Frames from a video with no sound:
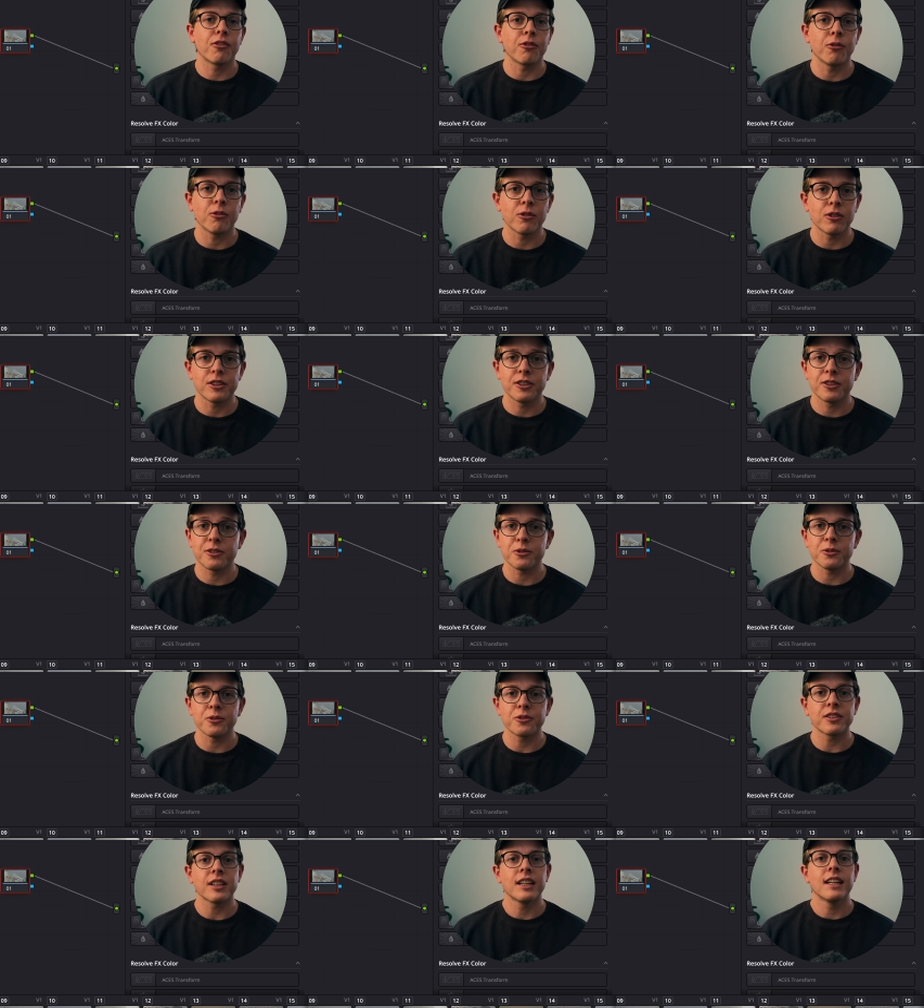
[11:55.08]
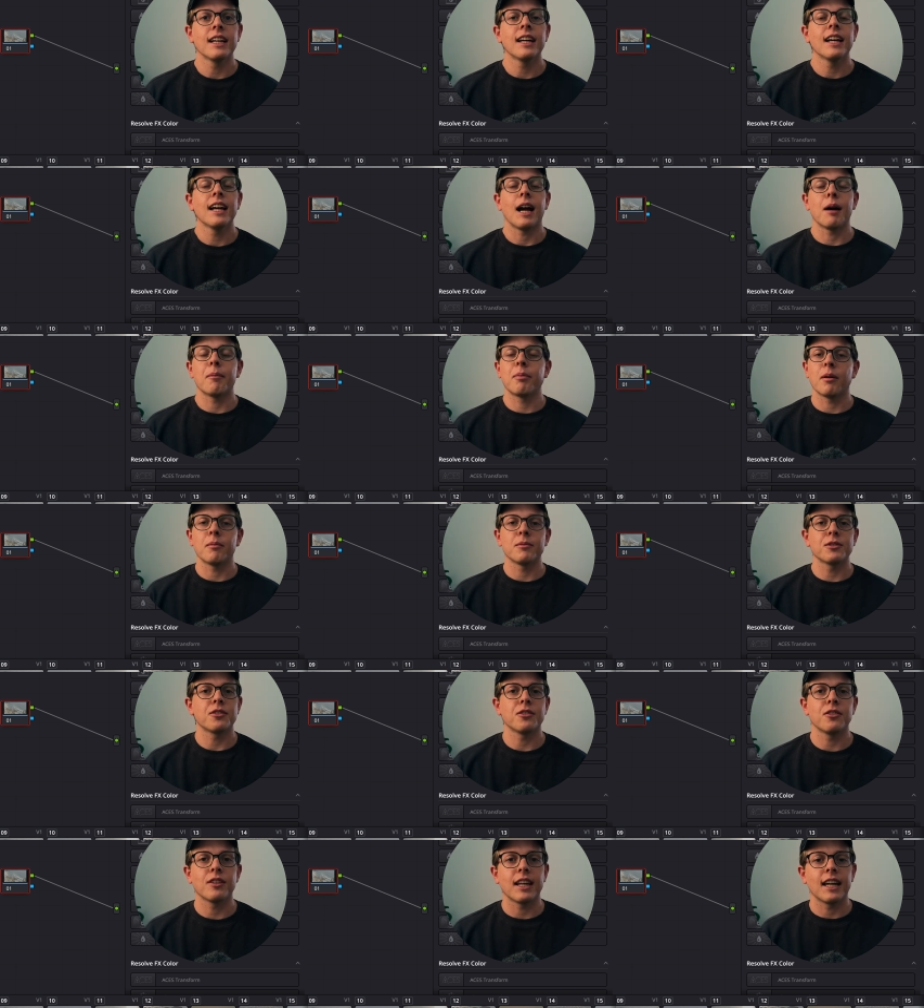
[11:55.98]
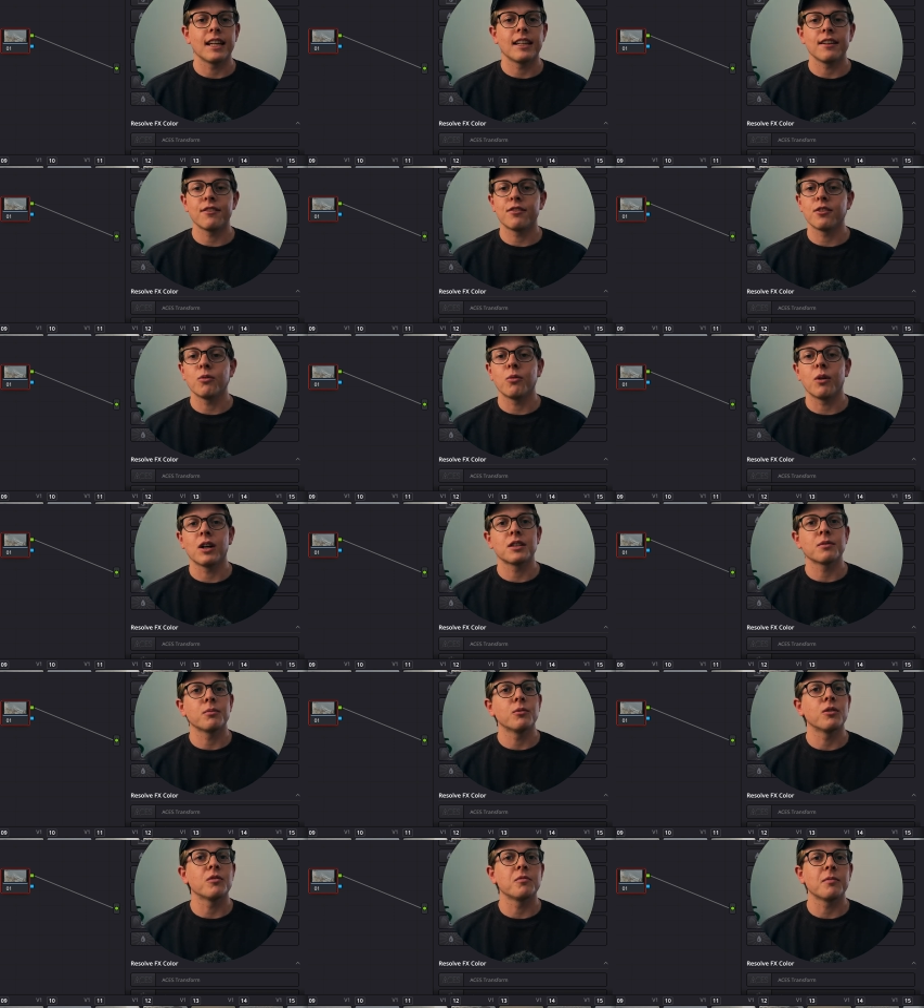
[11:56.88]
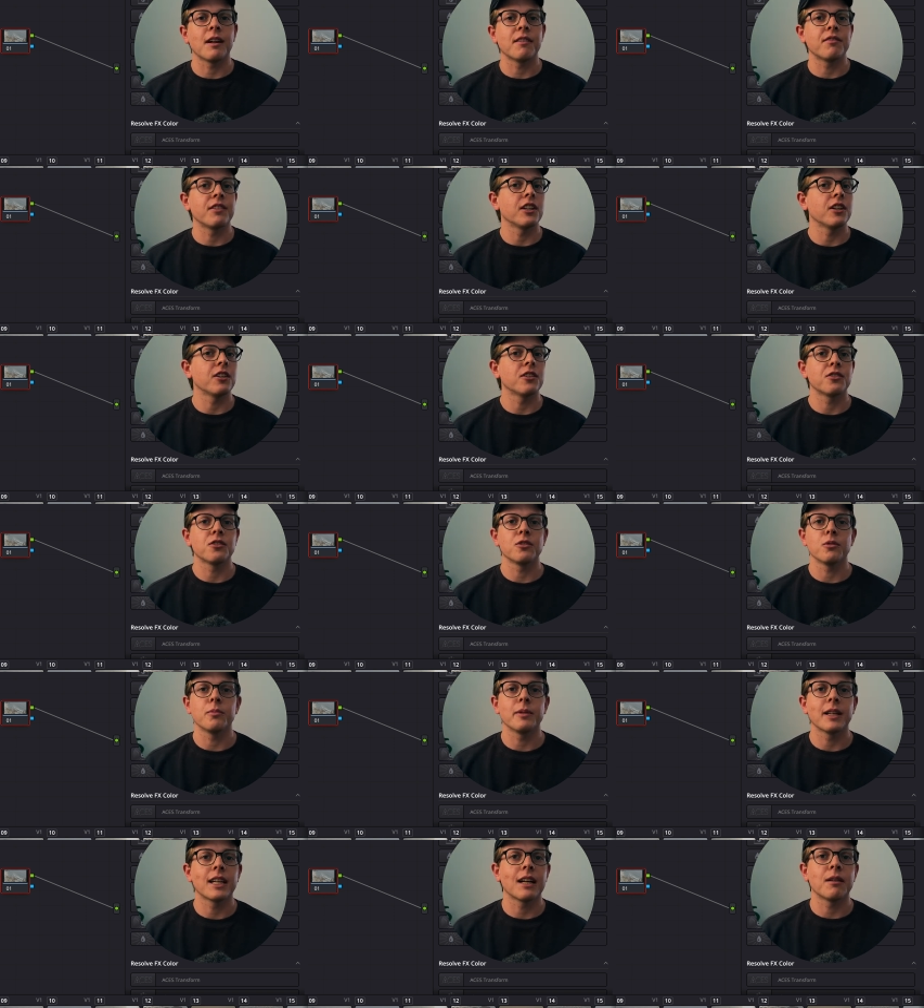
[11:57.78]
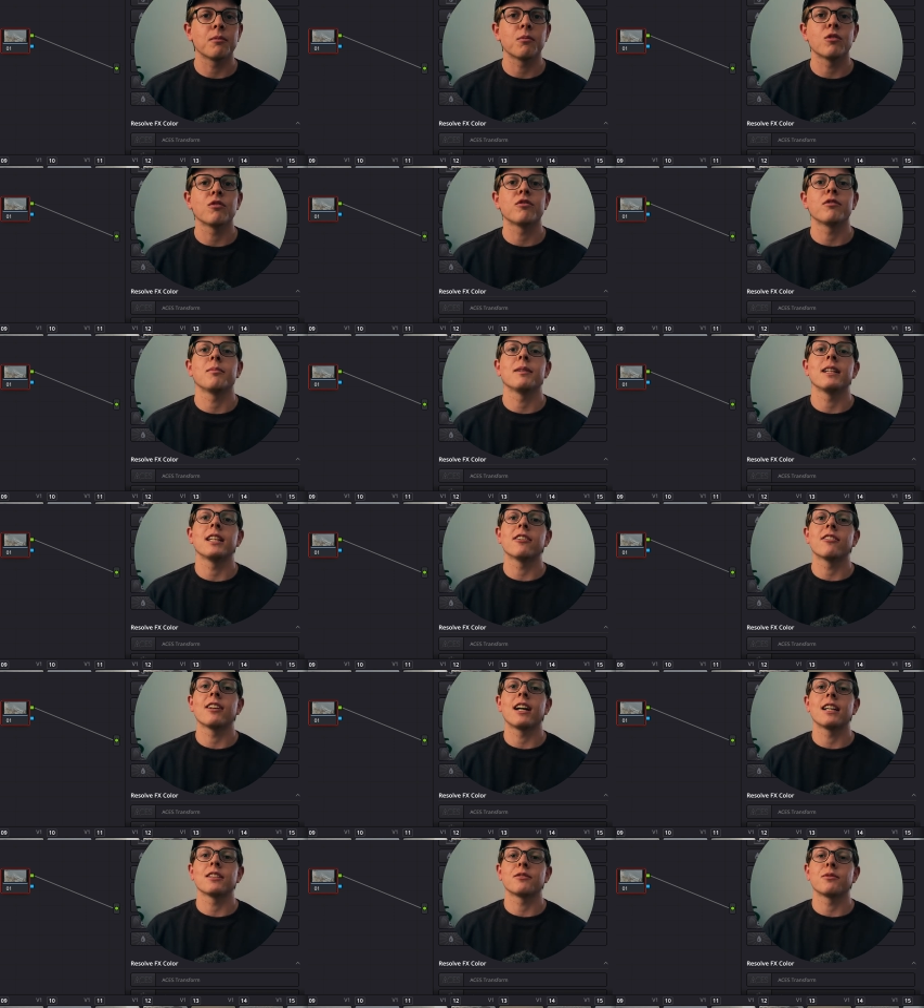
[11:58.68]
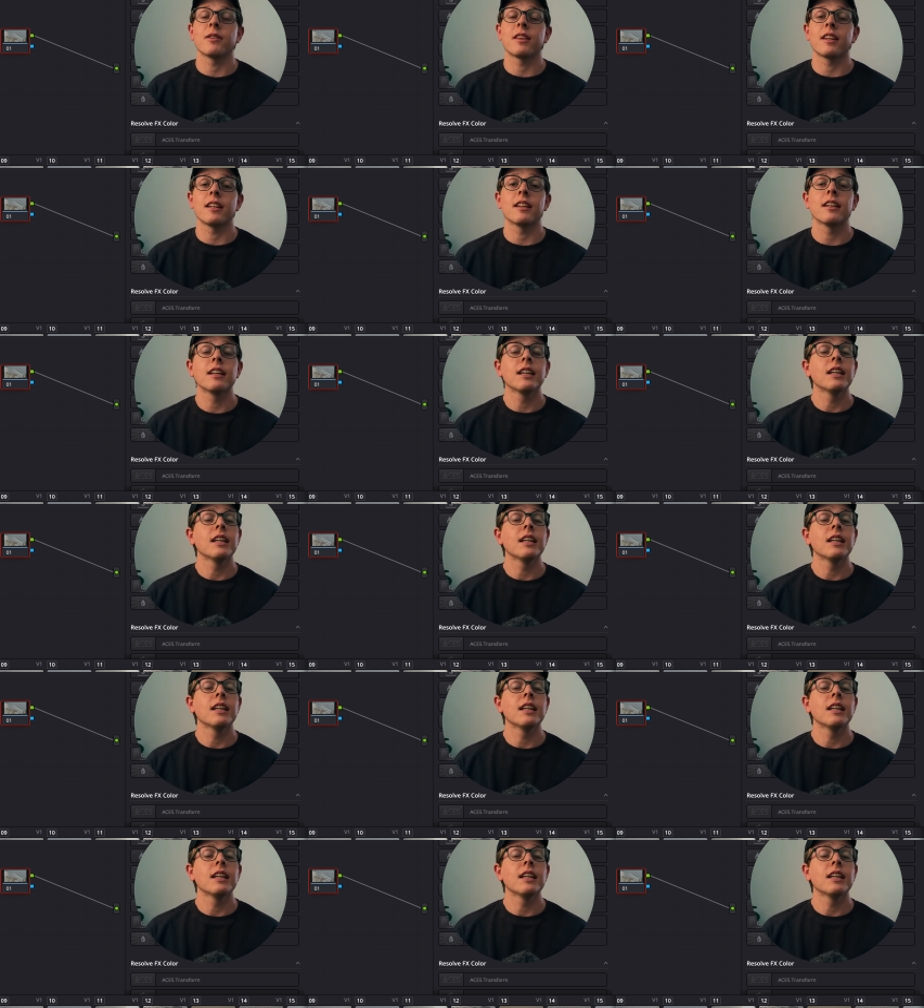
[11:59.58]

through all the tools. I promise you that if you watch more of my videos, you'll become more familiarized with it,